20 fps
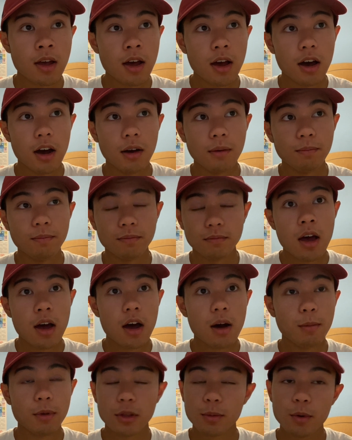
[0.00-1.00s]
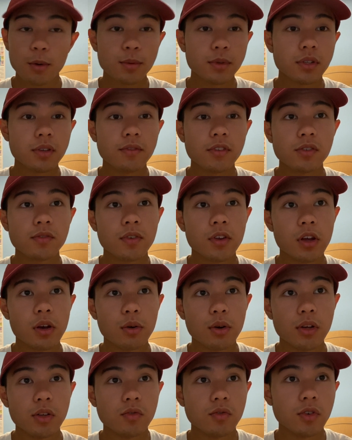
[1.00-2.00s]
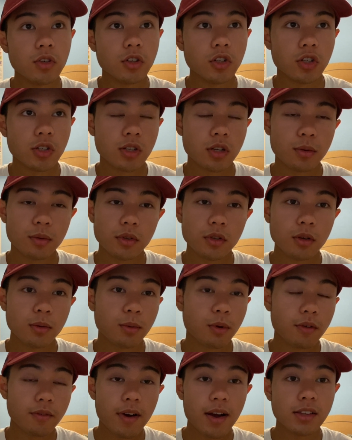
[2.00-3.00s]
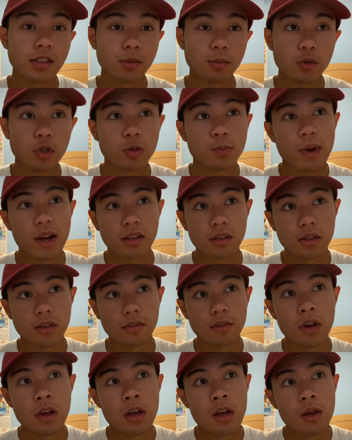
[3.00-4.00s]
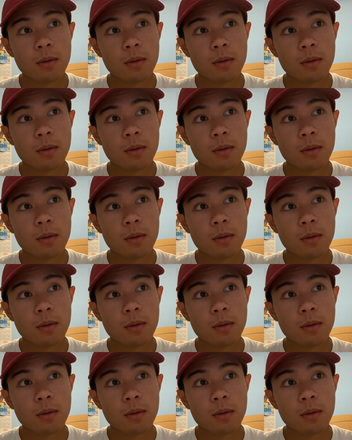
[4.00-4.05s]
but the purpose of this video is really just to provide some perspective,